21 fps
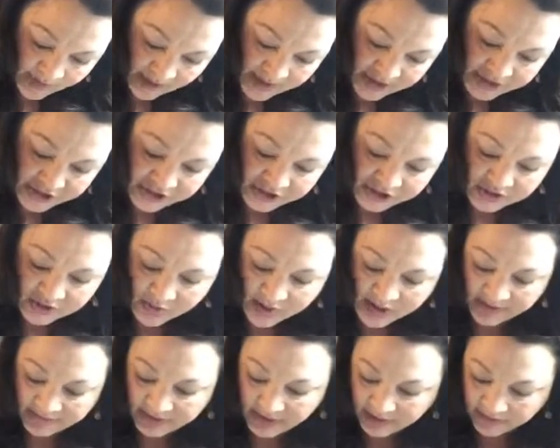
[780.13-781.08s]
and it's just a
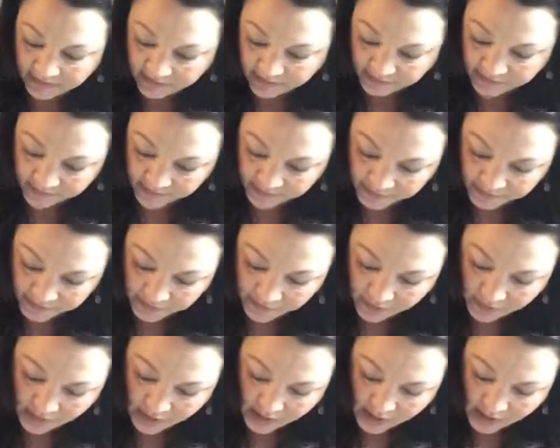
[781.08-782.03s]
way of life.
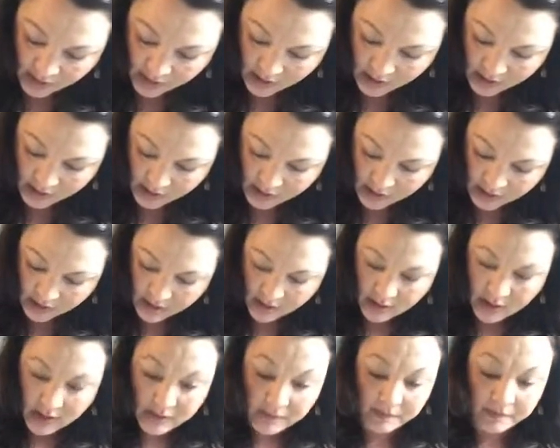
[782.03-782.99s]
All
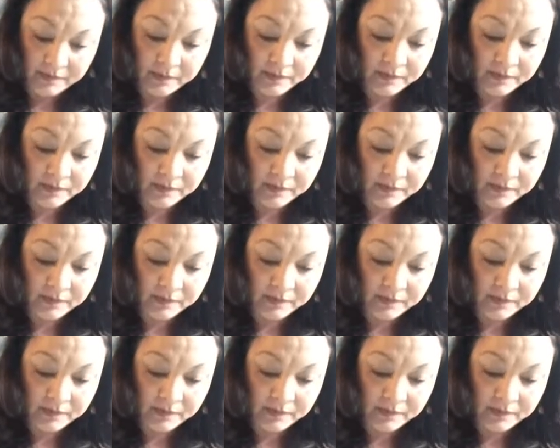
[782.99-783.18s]
right.